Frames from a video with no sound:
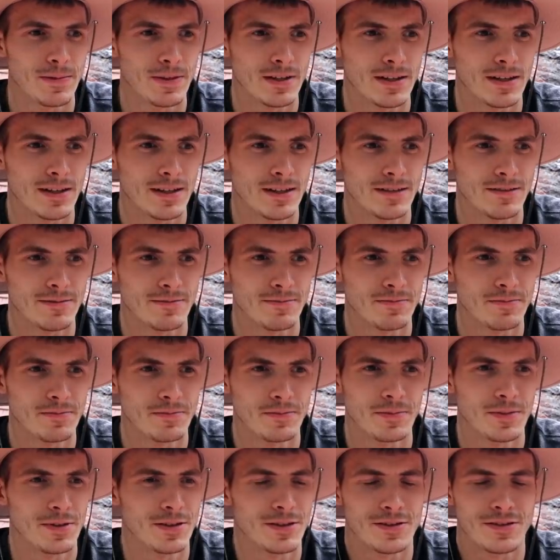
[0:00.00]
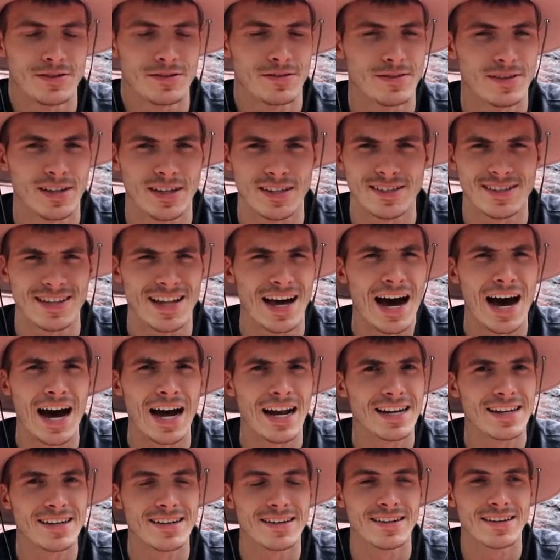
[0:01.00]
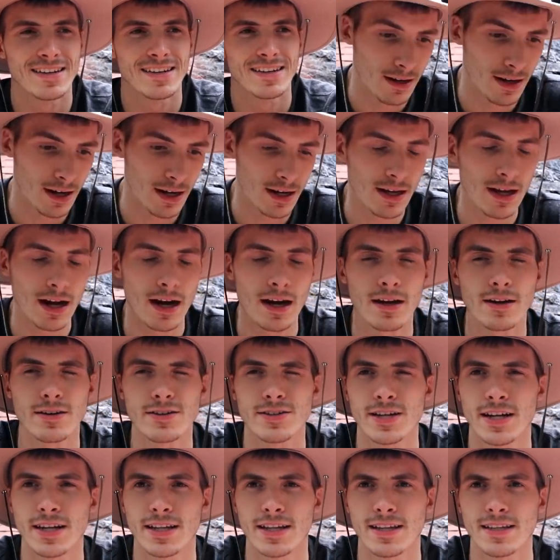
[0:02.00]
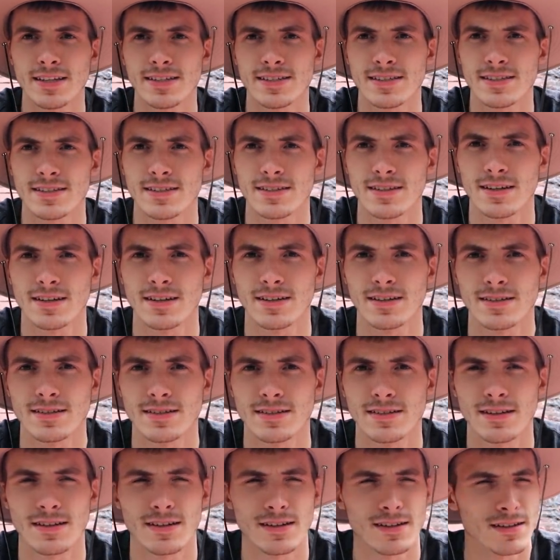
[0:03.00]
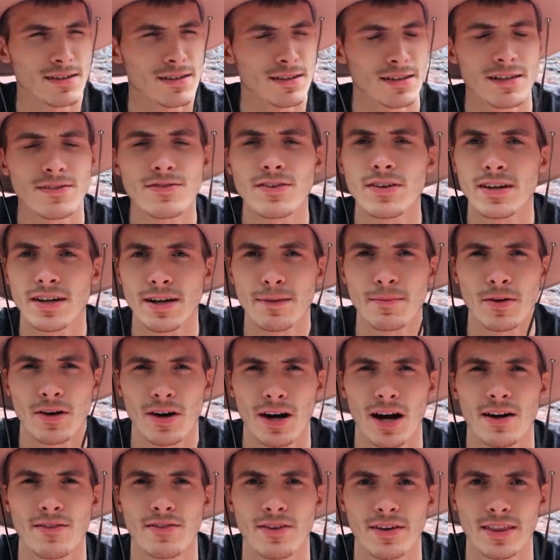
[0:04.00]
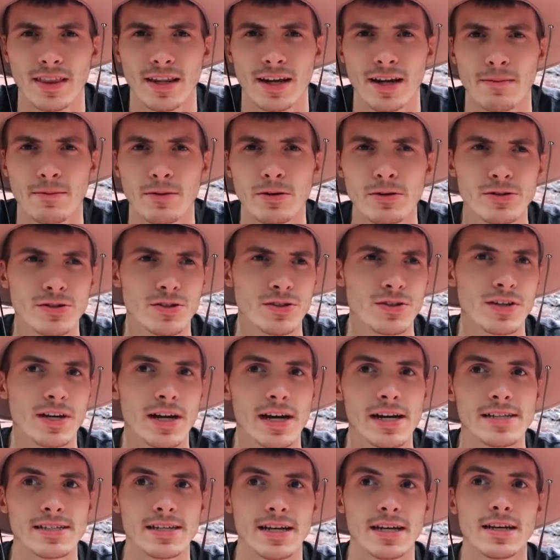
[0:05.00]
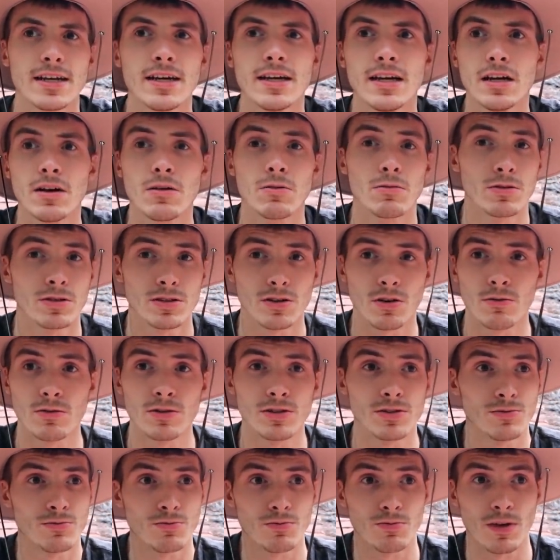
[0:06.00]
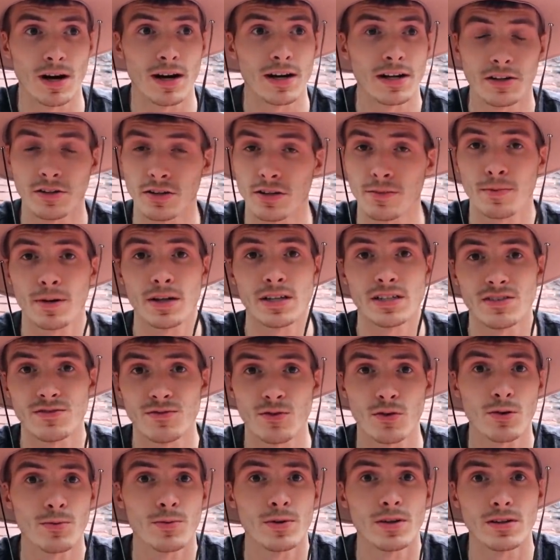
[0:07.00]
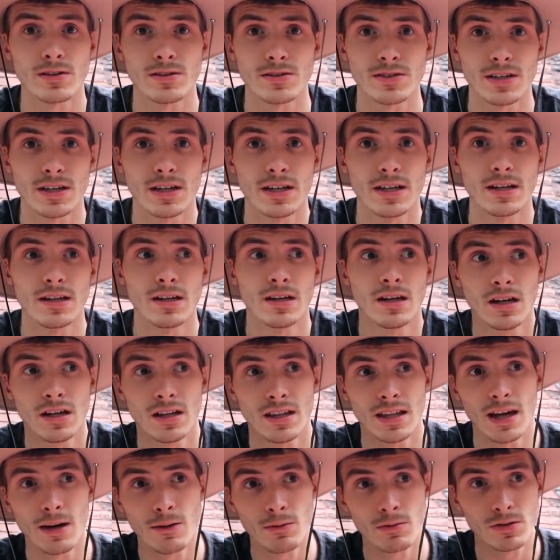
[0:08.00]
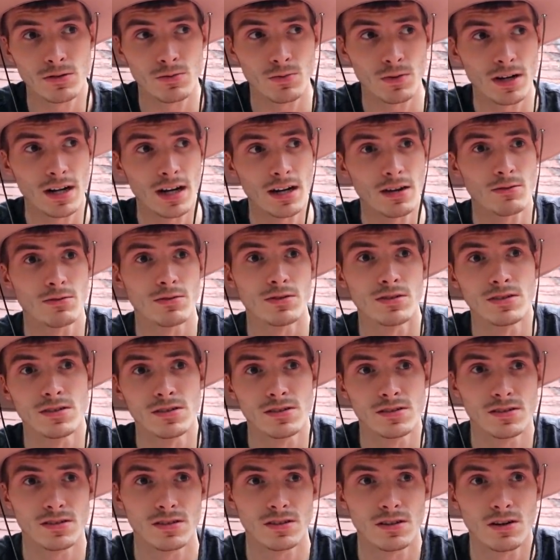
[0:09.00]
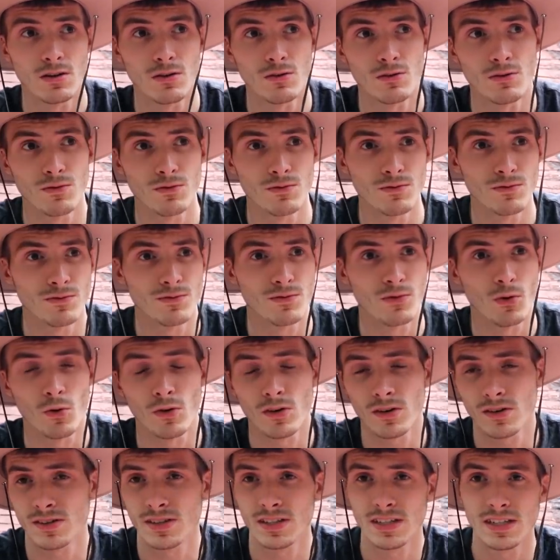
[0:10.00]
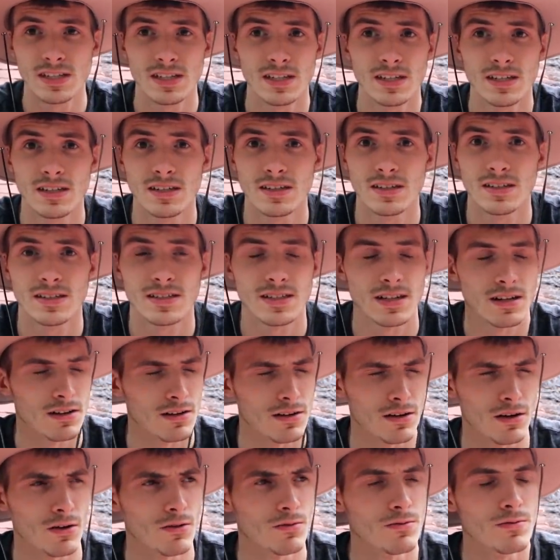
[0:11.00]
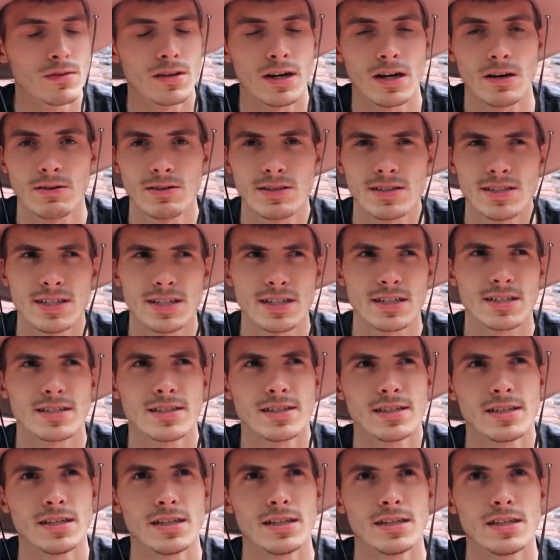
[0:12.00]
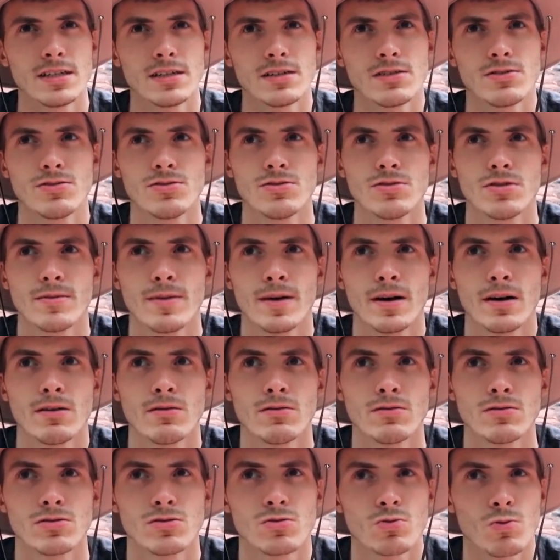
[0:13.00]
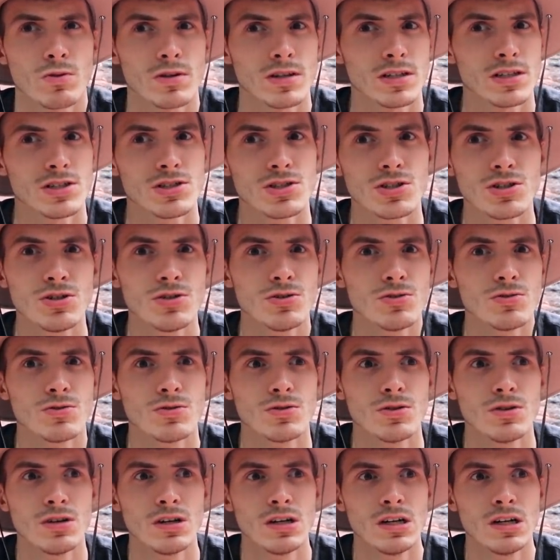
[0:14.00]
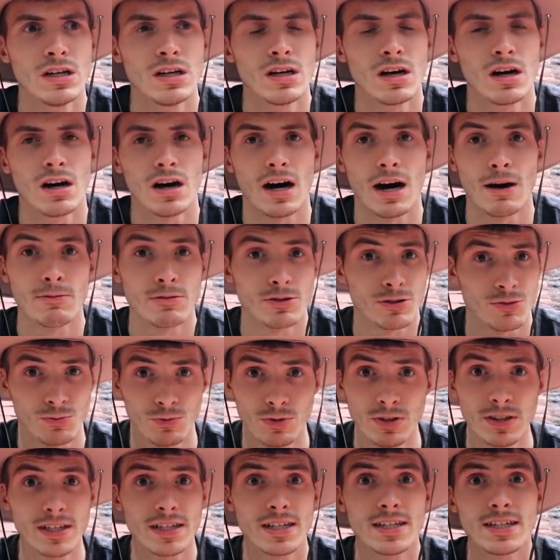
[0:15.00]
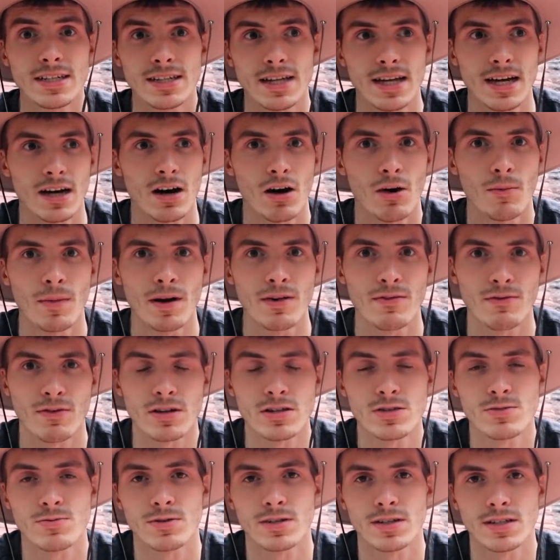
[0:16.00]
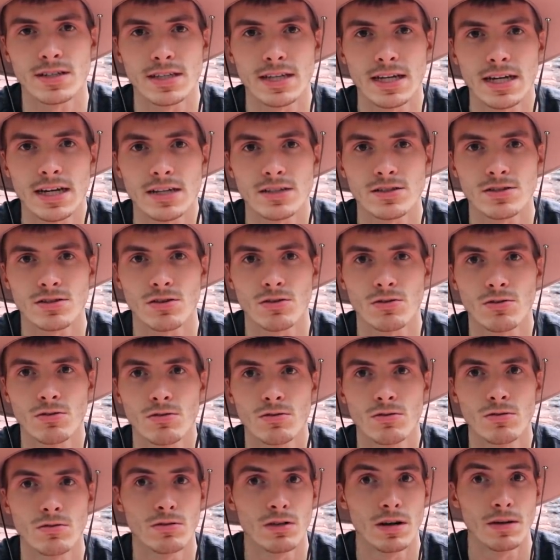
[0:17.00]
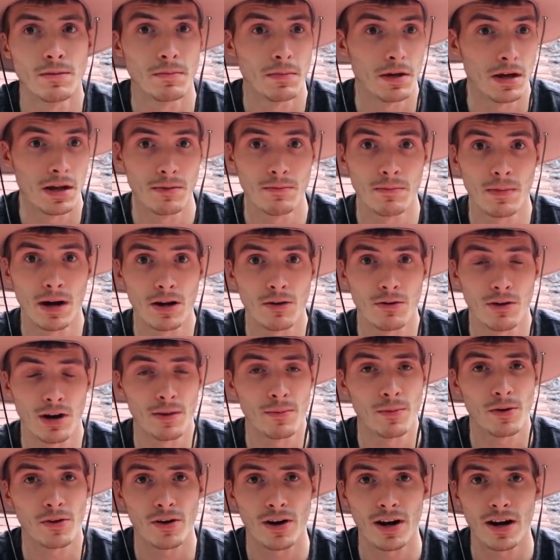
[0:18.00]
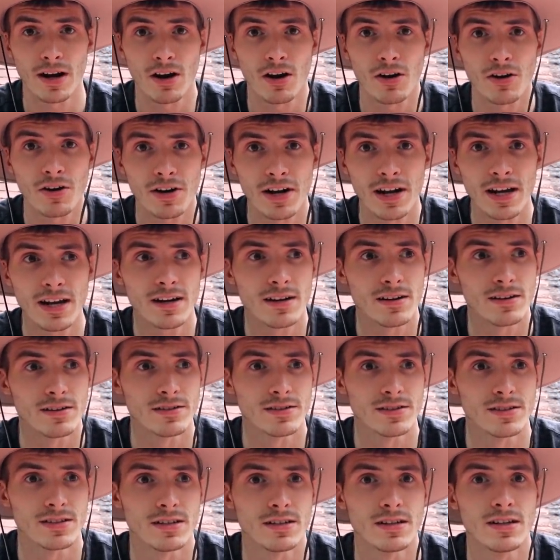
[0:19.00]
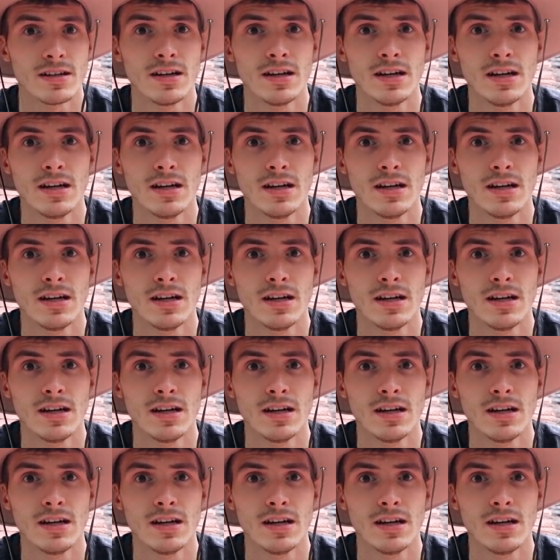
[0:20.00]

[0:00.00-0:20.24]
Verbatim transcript: Um, it's it's not. I, I understand that this is a, a, different demographic than I'm used to, you guys. I was always riding dirt bikes and four-wheelers, and that was when I was, you know, 14, or no, I was 16 to about 22. Uh, I was really into that. All my friends were into that. So, and, and my grandmother had 100 acres, and